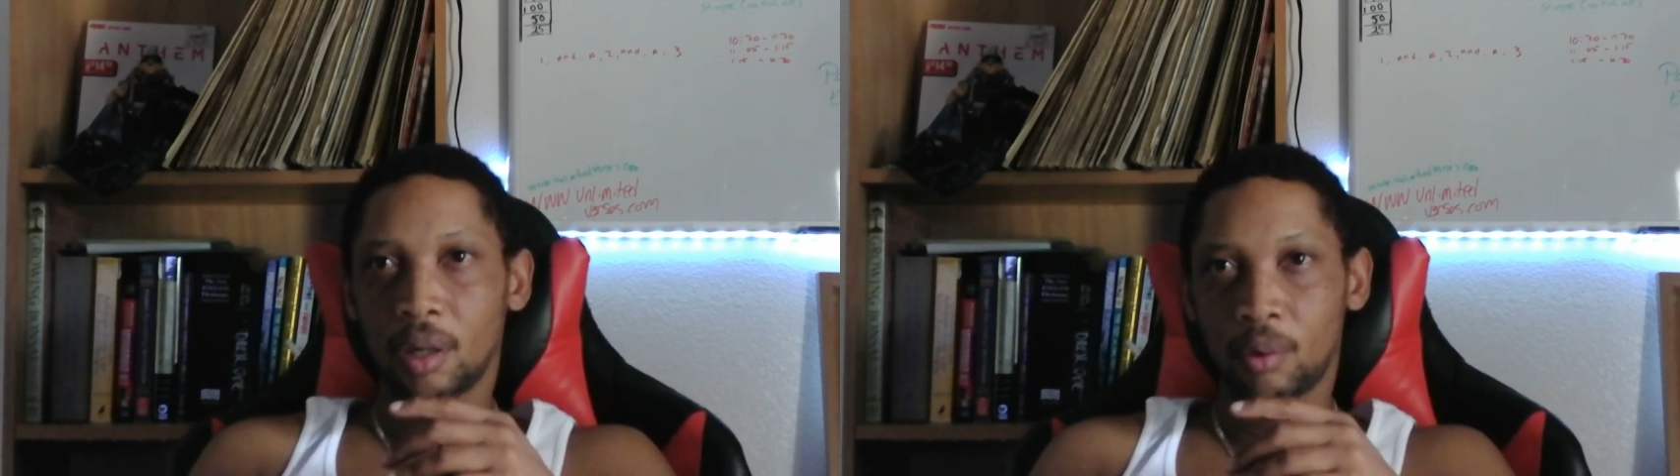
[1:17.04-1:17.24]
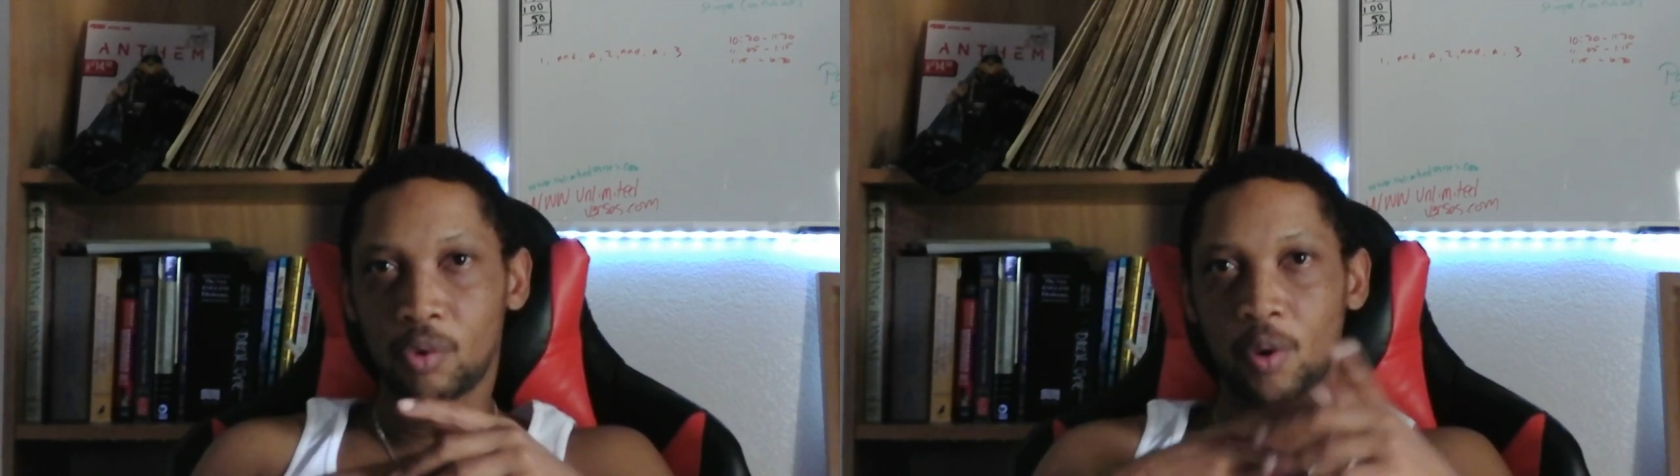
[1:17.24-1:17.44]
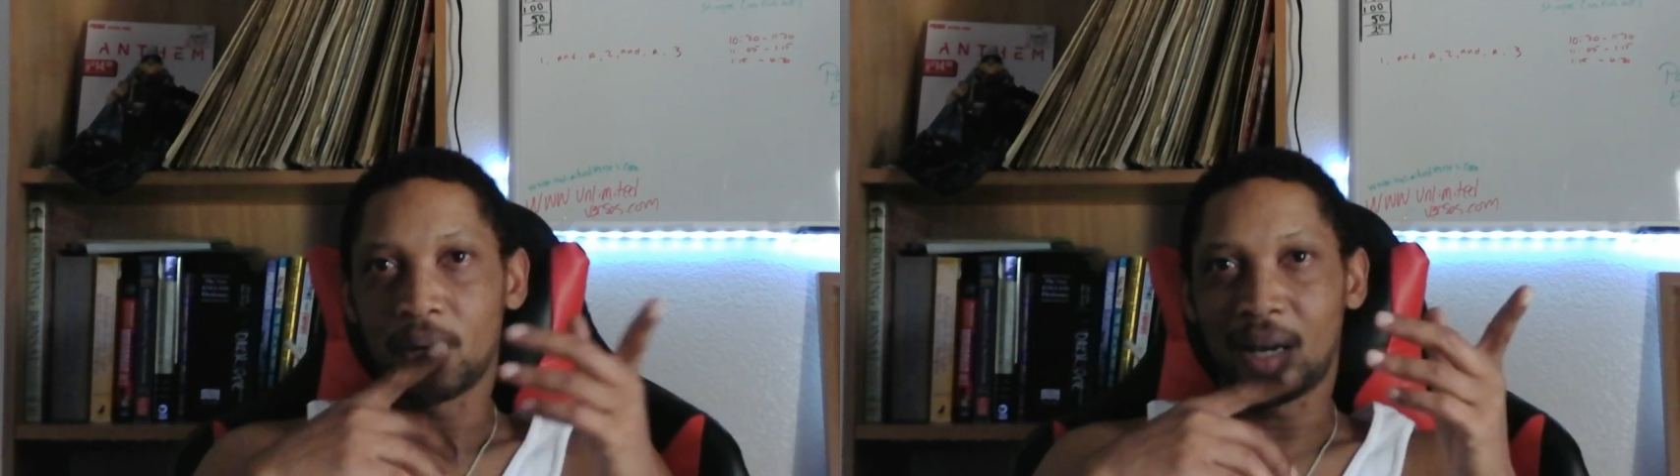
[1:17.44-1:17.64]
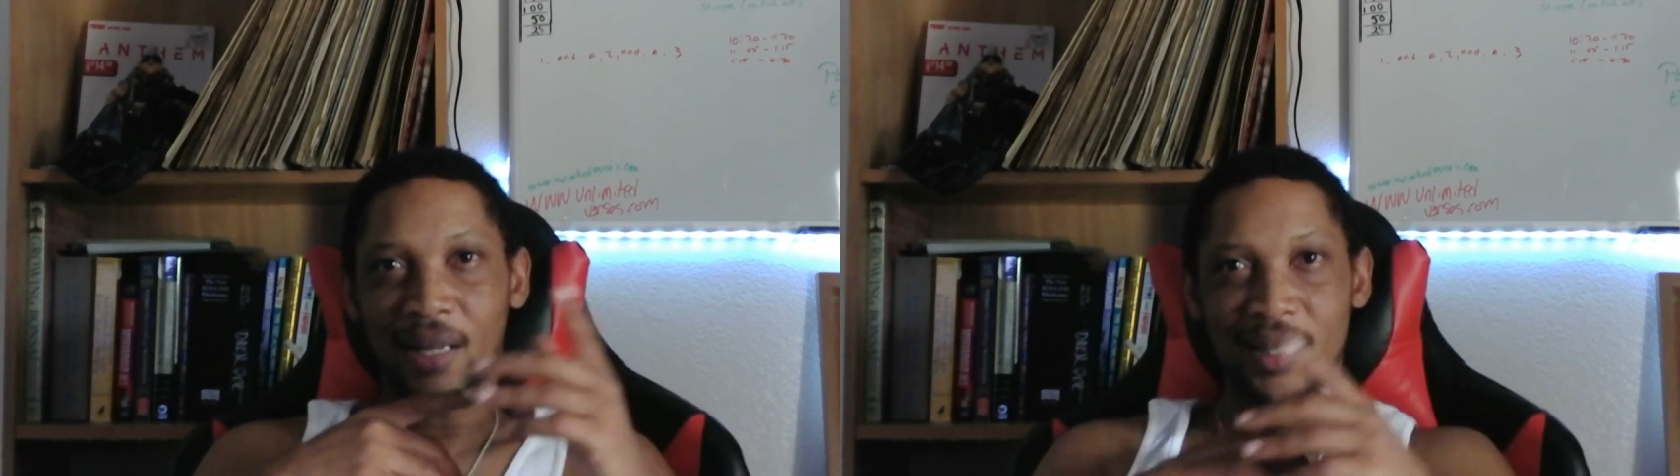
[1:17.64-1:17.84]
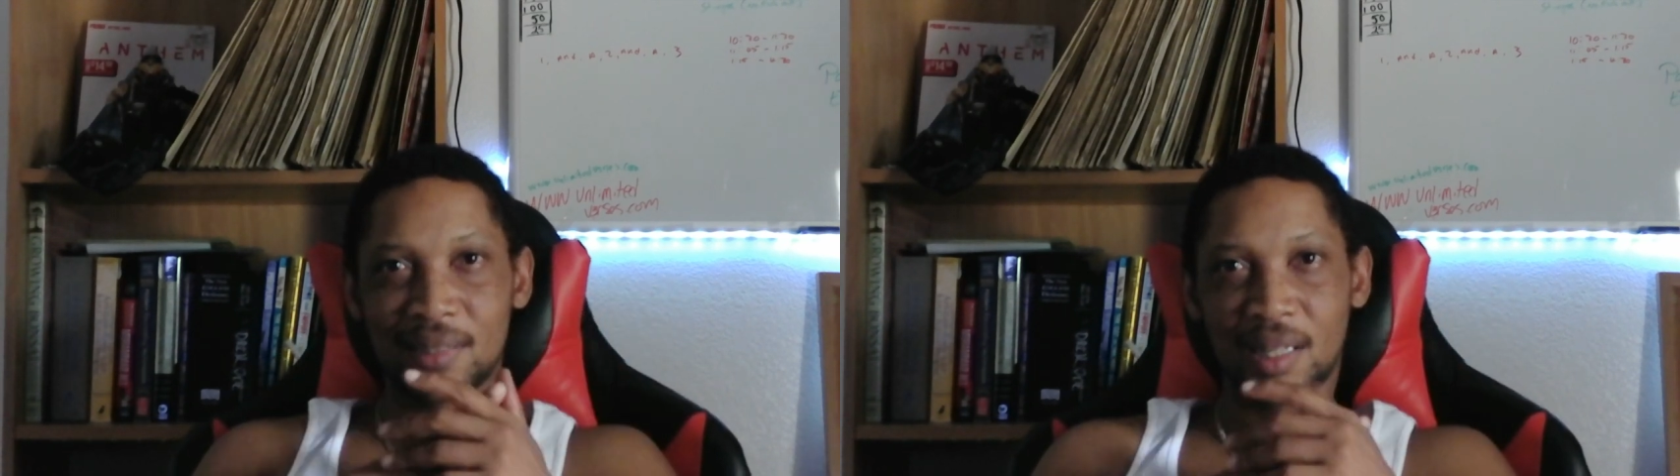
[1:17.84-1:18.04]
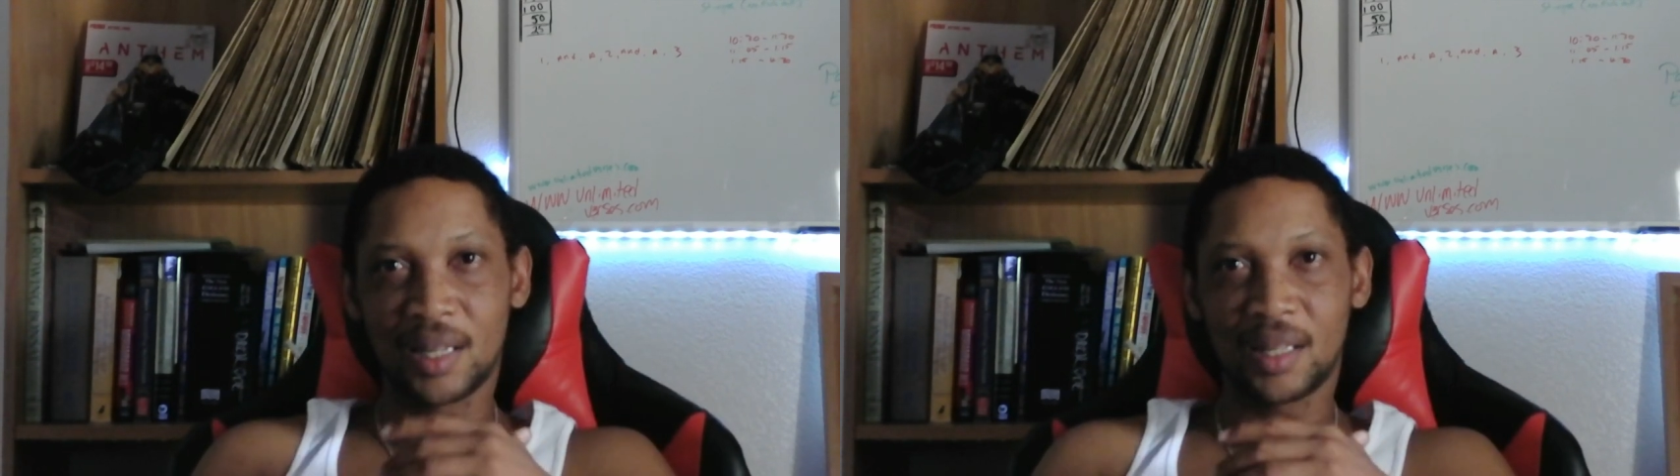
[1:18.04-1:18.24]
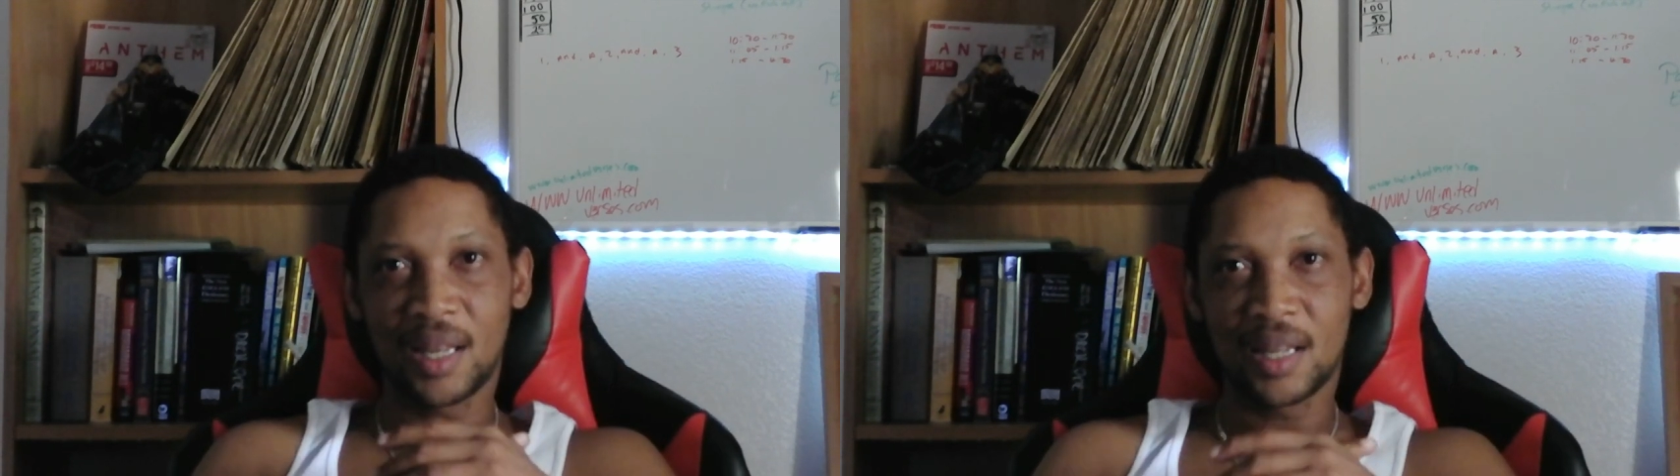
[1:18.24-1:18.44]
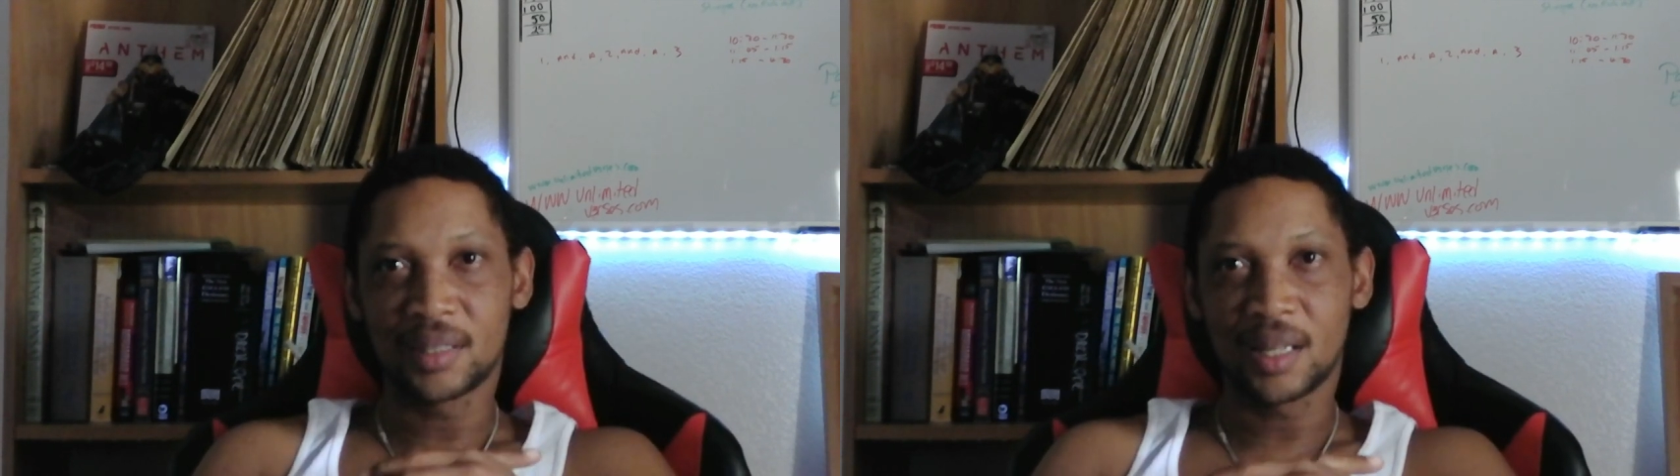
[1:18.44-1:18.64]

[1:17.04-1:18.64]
Aroma, like I said, it has